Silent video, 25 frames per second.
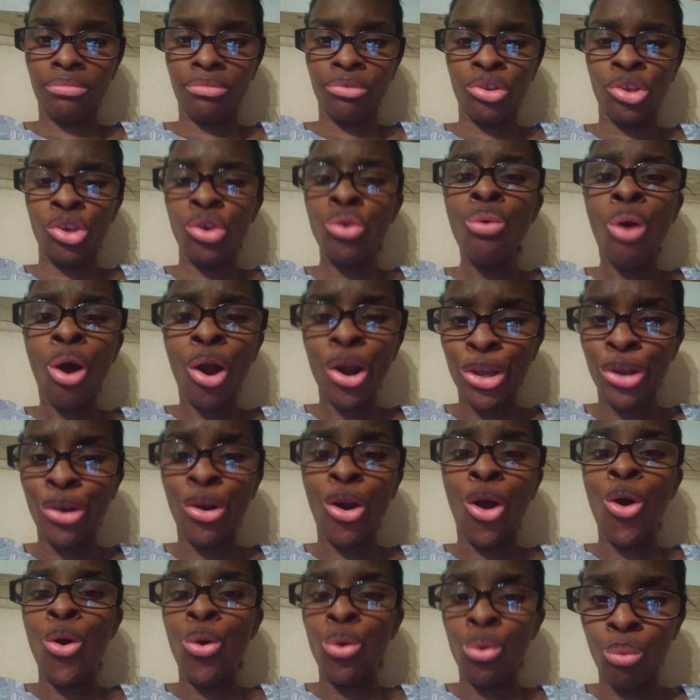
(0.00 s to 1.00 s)
You are your
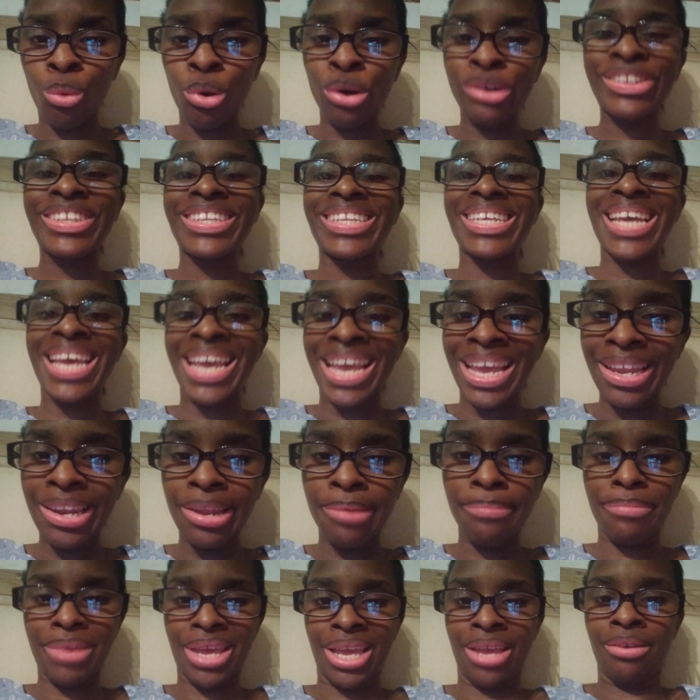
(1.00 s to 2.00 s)
own worst
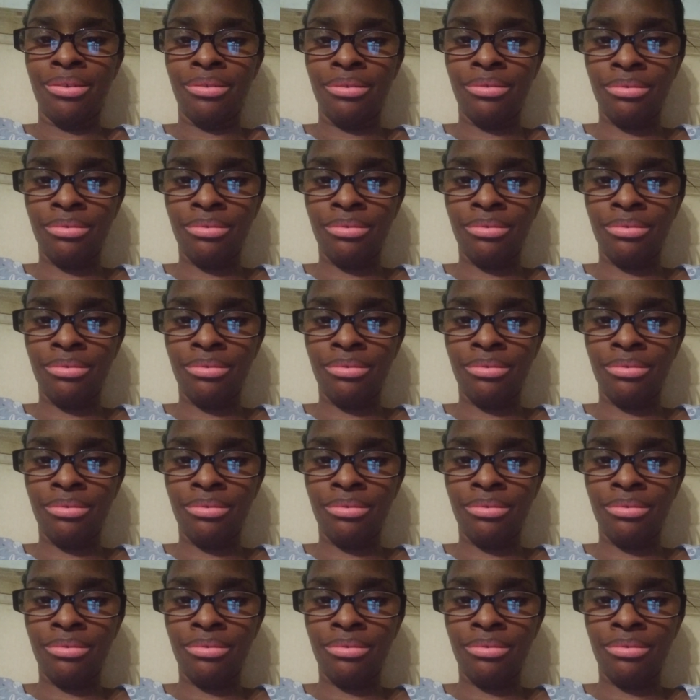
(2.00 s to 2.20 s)
enemy